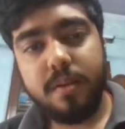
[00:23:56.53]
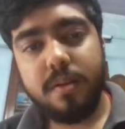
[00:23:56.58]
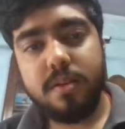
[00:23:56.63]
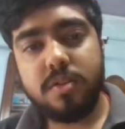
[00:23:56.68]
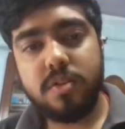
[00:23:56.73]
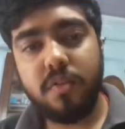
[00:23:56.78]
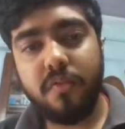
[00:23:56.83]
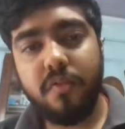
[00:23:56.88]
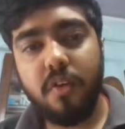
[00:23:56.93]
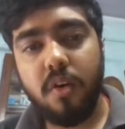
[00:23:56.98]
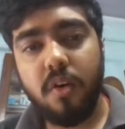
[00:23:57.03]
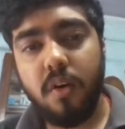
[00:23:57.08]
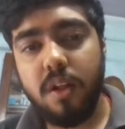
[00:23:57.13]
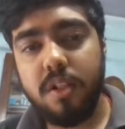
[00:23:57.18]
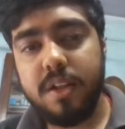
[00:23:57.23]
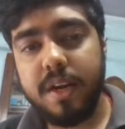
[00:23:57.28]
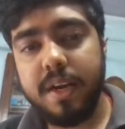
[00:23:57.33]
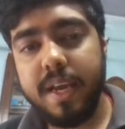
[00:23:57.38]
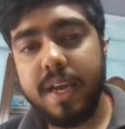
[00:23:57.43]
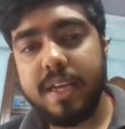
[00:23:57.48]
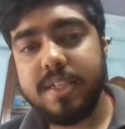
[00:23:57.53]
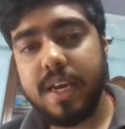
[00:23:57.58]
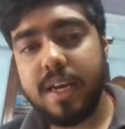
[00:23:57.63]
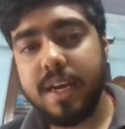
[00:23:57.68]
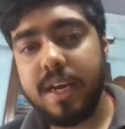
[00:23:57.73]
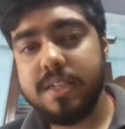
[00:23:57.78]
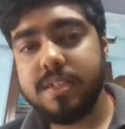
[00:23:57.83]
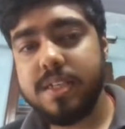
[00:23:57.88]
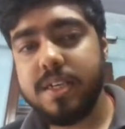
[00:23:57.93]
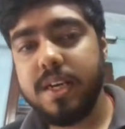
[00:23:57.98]
So for all the days I
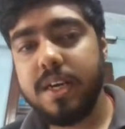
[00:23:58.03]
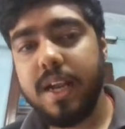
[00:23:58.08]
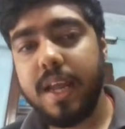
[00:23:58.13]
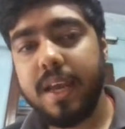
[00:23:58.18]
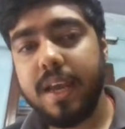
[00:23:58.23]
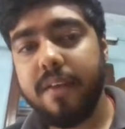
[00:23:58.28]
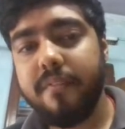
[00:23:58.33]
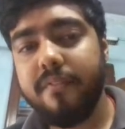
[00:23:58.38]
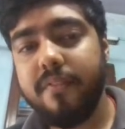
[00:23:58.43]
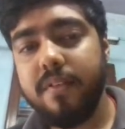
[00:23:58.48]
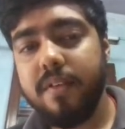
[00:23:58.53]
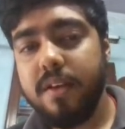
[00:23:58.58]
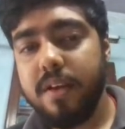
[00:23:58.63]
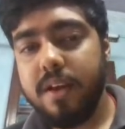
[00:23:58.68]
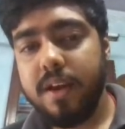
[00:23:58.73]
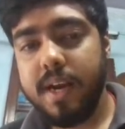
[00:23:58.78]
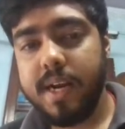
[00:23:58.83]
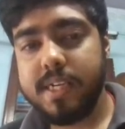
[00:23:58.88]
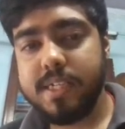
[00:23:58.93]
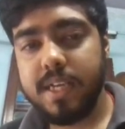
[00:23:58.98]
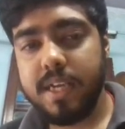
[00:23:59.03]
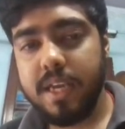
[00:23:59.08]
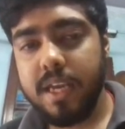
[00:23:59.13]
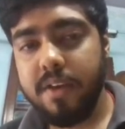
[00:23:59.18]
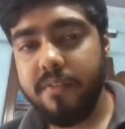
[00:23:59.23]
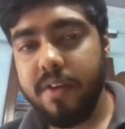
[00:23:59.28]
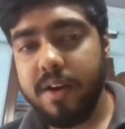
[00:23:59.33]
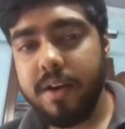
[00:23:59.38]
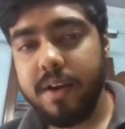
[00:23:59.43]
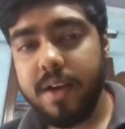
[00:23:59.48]
considered, like if it is an
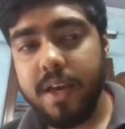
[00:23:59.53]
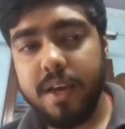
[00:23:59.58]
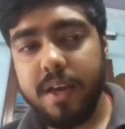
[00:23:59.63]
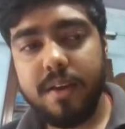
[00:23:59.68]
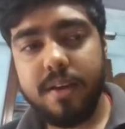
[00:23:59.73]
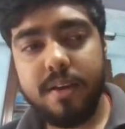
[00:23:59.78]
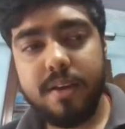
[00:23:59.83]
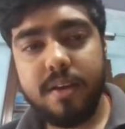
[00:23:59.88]
even day,